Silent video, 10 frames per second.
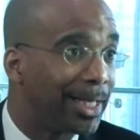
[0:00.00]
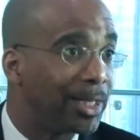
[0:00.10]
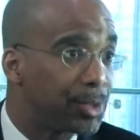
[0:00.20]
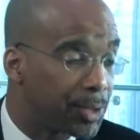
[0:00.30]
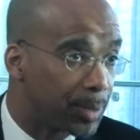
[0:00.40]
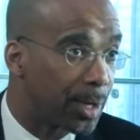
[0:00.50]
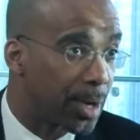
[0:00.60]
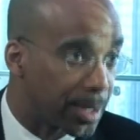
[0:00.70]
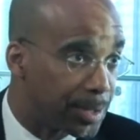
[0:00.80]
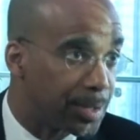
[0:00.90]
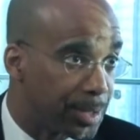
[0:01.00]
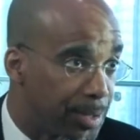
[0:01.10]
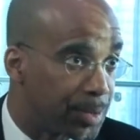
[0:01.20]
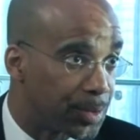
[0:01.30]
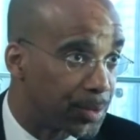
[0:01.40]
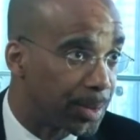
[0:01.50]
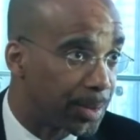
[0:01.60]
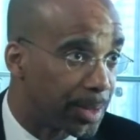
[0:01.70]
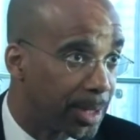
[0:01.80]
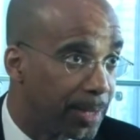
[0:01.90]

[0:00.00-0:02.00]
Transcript: It's due to heart disease and stroke.